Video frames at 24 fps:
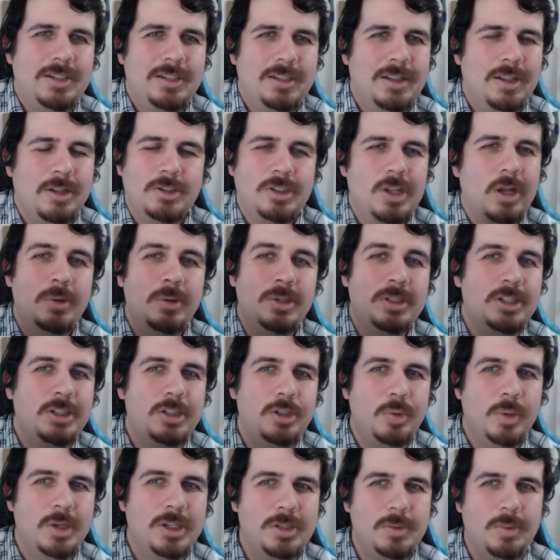There's always a
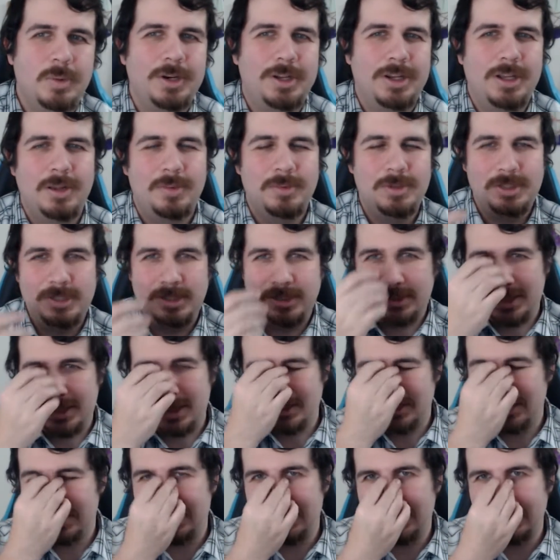twist when it comes to these
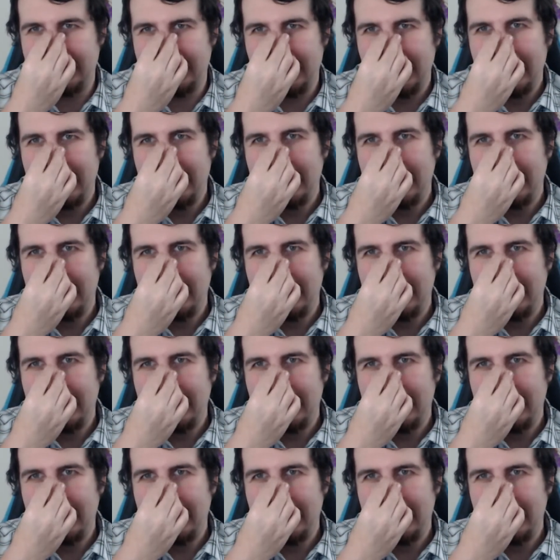kinds of things.